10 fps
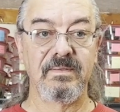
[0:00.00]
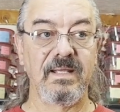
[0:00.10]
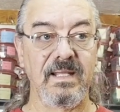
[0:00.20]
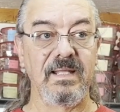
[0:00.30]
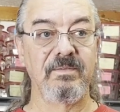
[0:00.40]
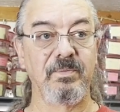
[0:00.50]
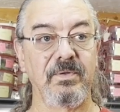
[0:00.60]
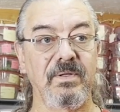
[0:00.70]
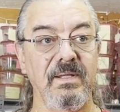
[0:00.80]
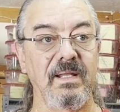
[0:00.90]
in this
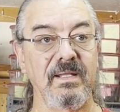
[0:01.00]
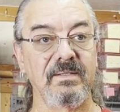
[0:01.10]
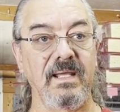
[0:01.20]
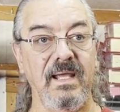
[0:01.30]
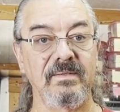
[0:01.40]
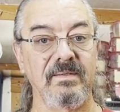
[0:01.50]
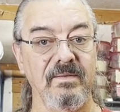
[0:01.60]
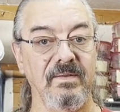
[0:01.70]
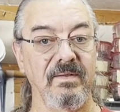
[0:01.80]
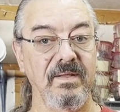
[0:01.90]
case
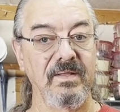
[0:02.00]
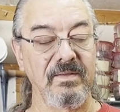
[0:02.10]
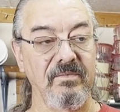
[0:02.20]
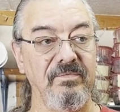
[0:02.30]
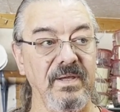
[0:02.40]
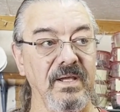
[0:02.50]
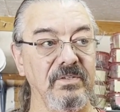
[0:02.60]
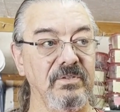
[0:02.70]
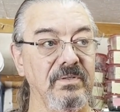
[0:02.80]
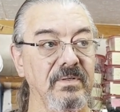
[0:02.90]
the
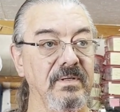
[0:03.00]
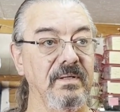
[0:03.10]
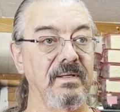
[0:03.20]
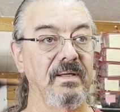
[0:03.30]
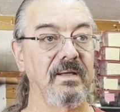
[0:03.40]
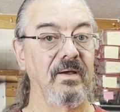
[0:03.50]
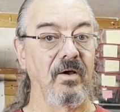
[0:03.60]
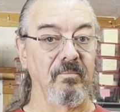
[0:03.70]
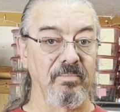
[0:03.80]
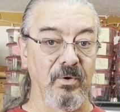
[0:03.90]
fish
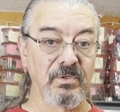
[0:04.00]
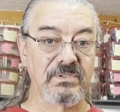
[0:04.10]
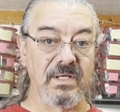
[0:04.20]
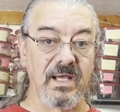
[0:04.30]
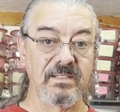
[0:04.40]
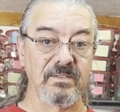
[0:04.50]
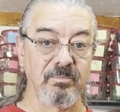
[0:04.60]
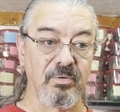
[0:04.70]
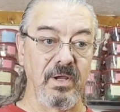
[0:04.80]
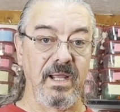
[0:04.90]
on both sides, the
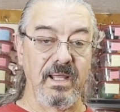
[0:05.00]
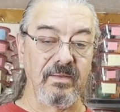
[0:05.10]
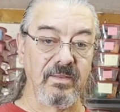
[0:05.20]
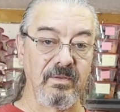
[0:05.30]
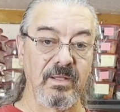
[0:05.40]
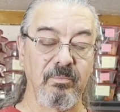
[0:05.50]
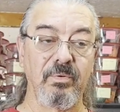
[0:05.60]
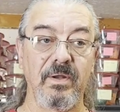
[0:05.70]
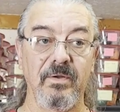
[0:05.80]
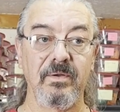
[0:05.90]
prey and the
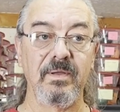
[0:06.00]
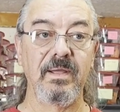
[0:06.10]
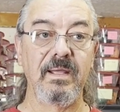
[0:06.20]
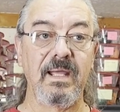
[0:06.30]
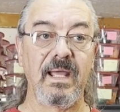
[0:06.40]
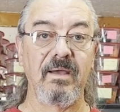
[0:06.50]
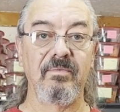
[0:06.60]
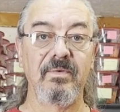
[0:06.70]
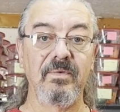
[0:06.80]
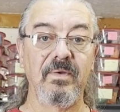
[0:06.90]
predator,
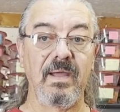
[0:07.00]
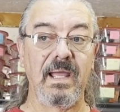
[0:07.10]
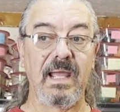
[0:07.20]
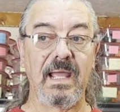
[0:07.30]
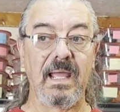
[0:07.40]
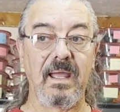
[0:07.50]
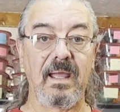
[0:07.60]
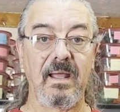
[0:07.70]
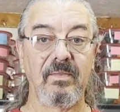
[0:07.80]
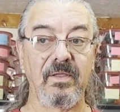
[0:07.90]
have
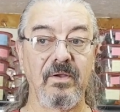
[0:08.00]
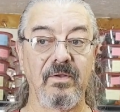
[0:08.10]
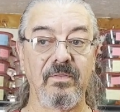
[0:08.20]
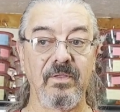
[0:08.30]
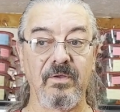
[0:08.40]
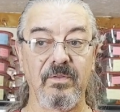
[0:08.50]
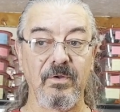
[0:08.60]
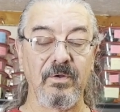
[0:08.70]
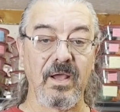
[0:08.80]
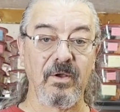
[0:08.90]

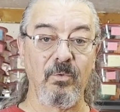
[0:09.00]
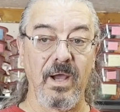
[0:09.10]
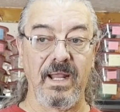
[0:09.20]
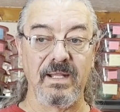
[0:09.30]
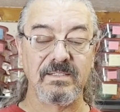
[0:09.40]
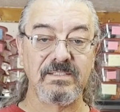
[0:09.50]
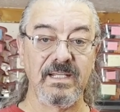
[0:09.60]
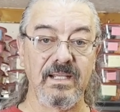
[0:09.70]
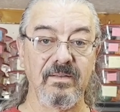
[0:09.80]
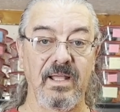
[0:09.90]
they're not quite in
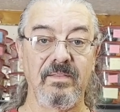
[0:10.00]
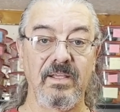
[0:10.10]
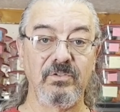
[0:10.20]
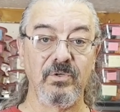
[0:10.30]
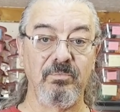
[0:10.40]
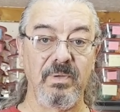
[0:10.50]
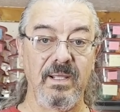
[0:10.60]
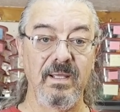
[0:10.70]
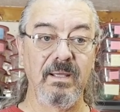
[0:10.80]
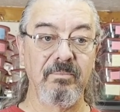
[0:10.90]
sync like they should
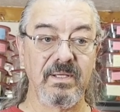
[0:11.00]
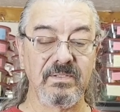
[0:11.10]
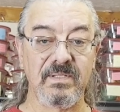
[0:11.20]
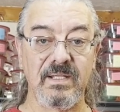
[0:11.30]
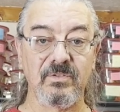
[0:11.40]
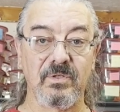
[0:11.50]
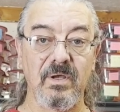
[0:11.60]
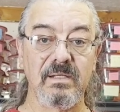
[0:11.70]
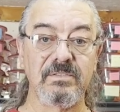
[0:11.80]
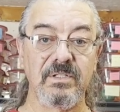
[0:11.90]
be, because things are
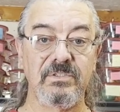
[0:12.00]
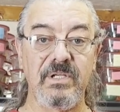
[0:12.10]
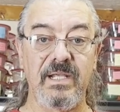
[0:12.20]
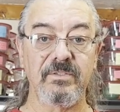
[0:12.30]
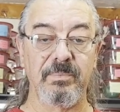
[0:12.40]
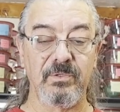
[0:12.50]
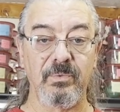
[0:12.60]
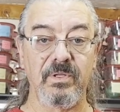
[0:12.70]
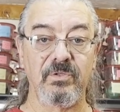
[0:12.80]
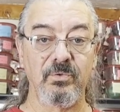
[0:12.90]
constantly changing
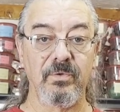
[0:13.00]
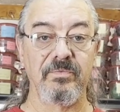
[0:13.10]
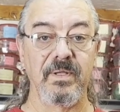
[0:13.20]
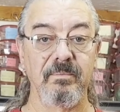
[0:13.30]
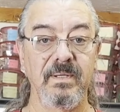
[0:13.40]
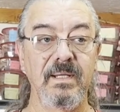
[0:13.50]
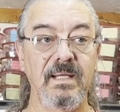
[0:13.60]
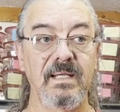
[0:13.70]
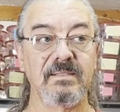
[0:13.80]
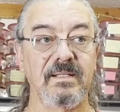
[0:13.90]
between the two of them.
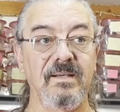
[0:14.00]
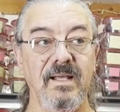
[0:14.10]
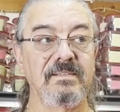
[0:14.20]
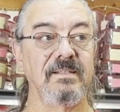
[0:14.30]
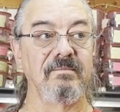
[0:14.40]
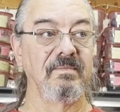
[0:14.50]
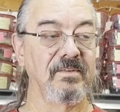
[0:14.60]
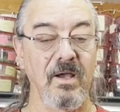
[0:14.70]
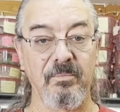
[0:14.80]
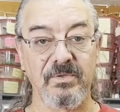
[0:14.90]
It's a constant
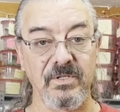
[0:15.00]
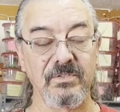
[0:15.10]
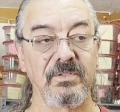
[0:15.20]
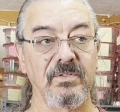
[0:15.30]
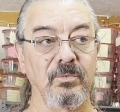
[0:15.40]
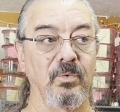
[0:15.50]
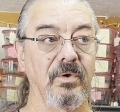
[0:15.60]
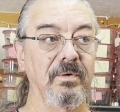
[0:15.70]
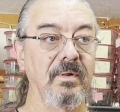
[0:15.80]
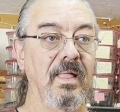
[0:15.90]
competition, as it were.